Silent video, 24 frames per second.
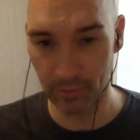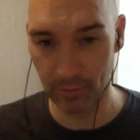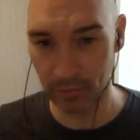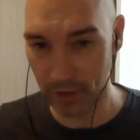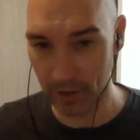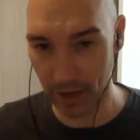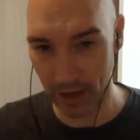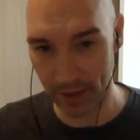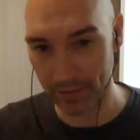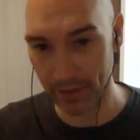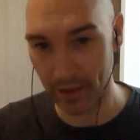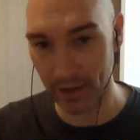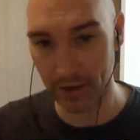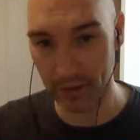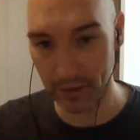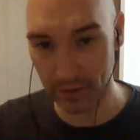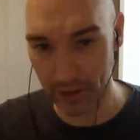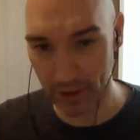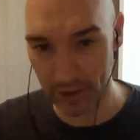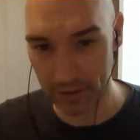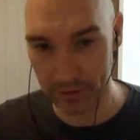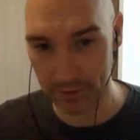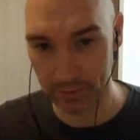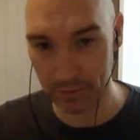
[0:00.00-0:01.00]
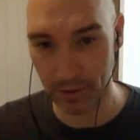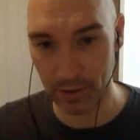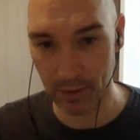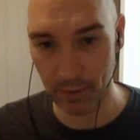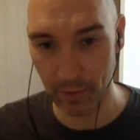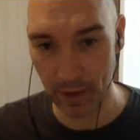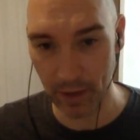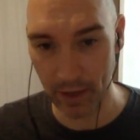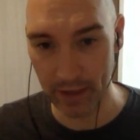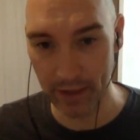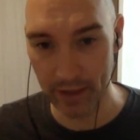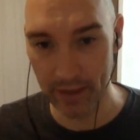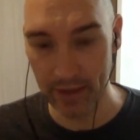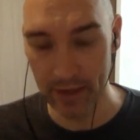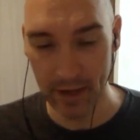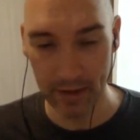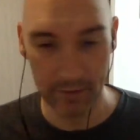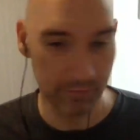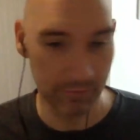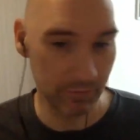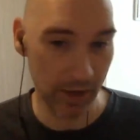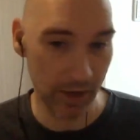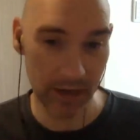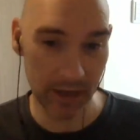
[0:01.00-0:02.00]
got that all kind of squared away.
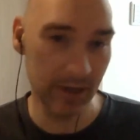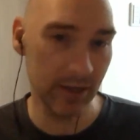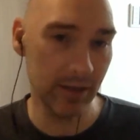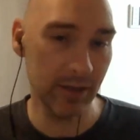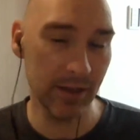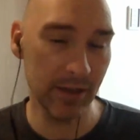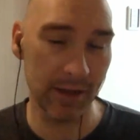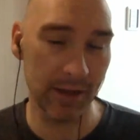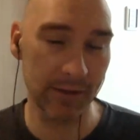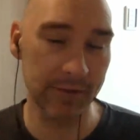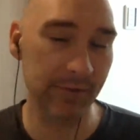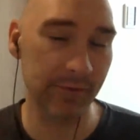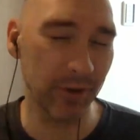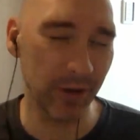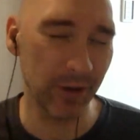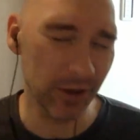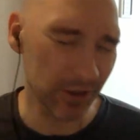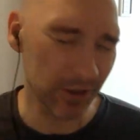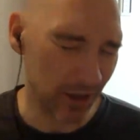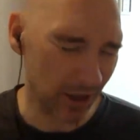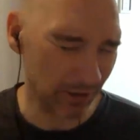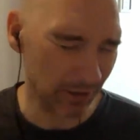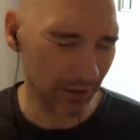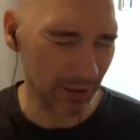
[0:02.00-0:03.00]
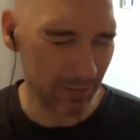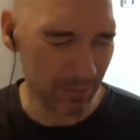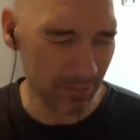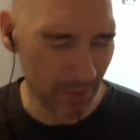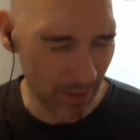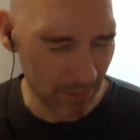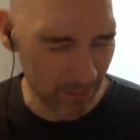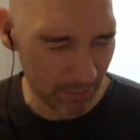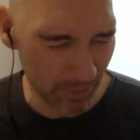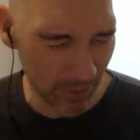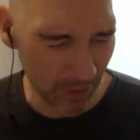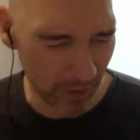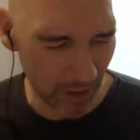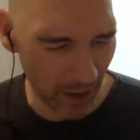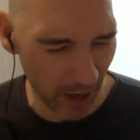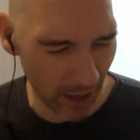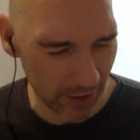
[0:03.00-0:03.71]
As far as I remember,